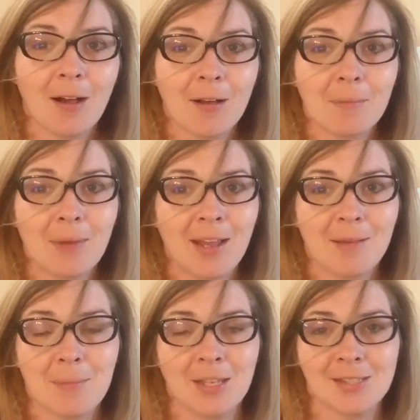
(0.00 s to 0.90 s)
my
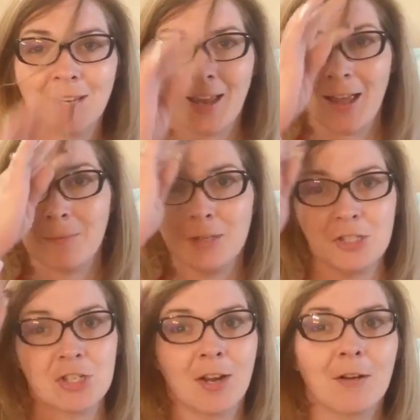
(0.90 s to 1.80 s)
amazing admin,
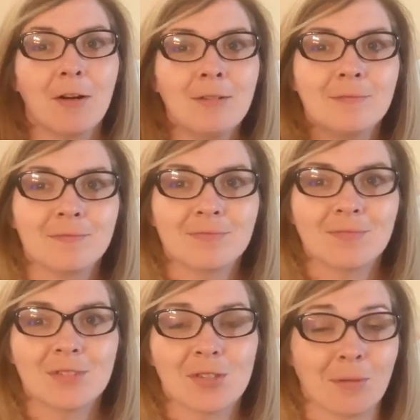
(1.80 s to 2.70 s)
Cheryl.
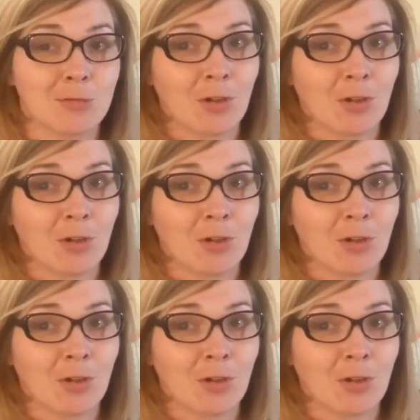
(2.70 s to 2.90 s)
So I'm